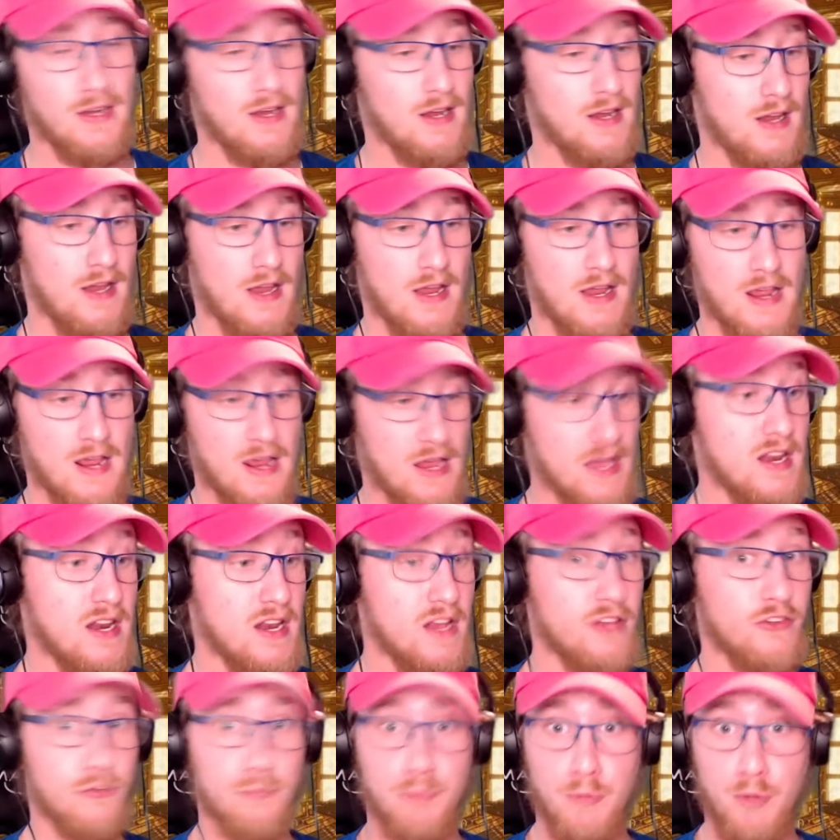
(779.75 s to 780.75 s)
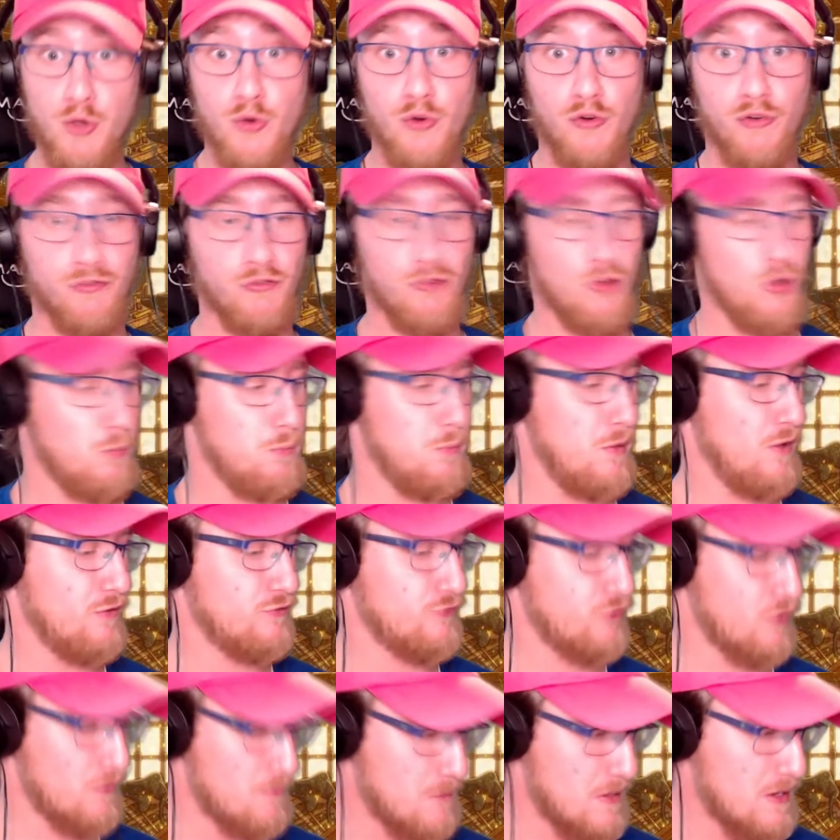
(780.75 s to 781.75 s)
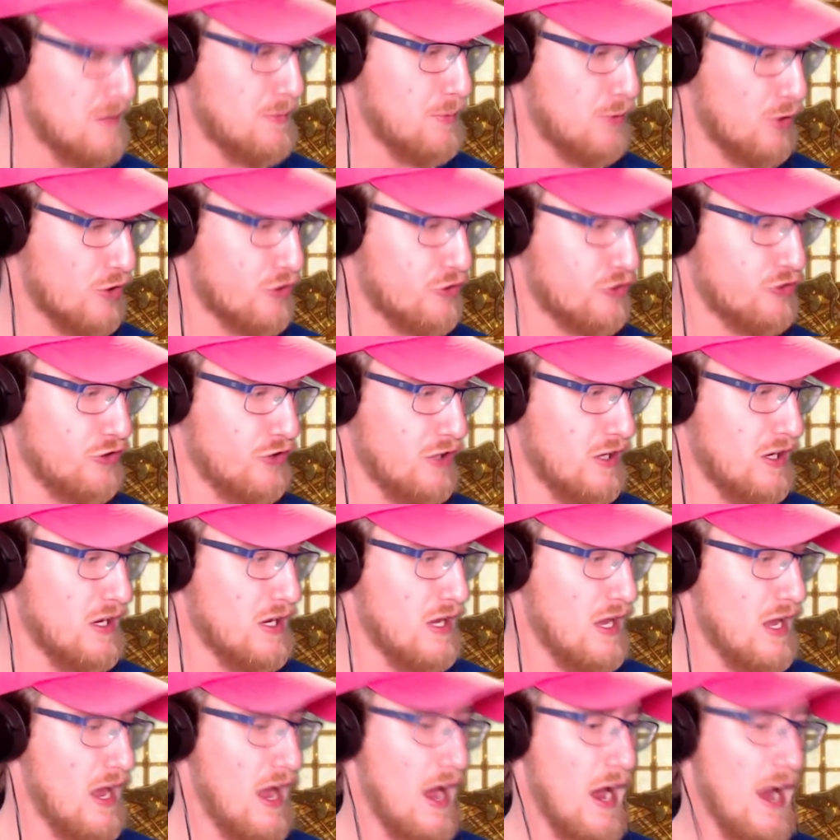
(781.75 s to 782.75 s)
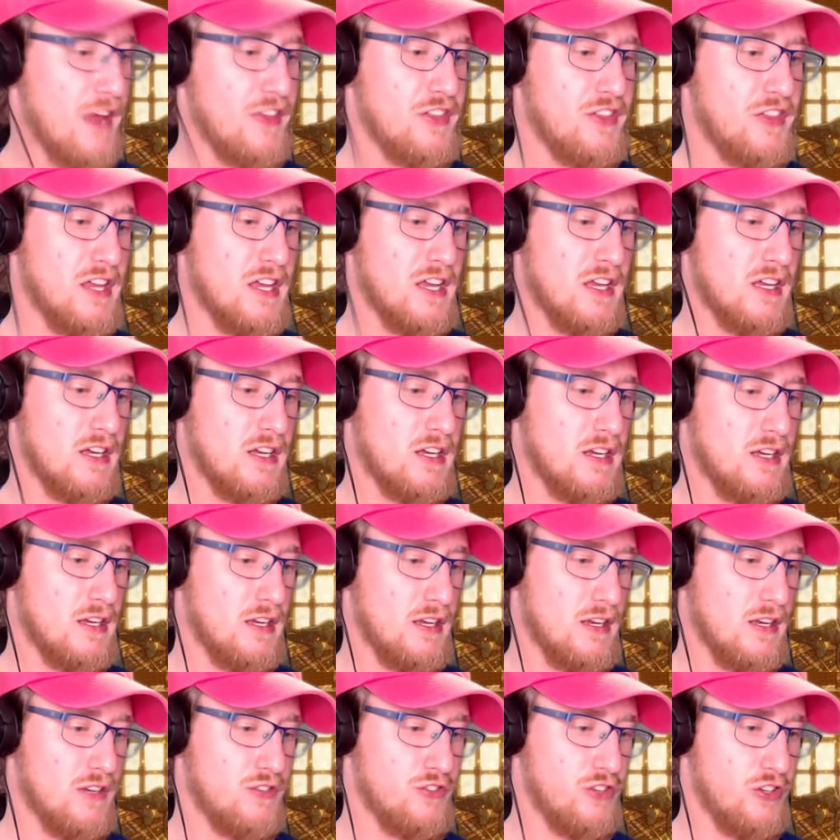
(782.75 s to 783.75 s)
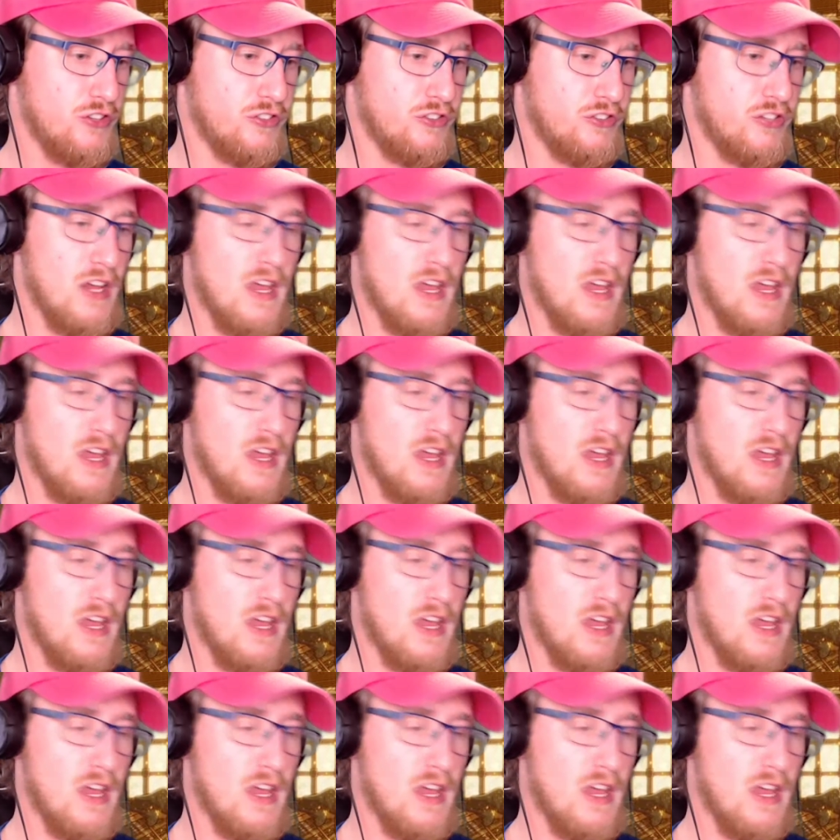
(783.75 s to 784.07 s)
It is beautiful, but for me personally, I think just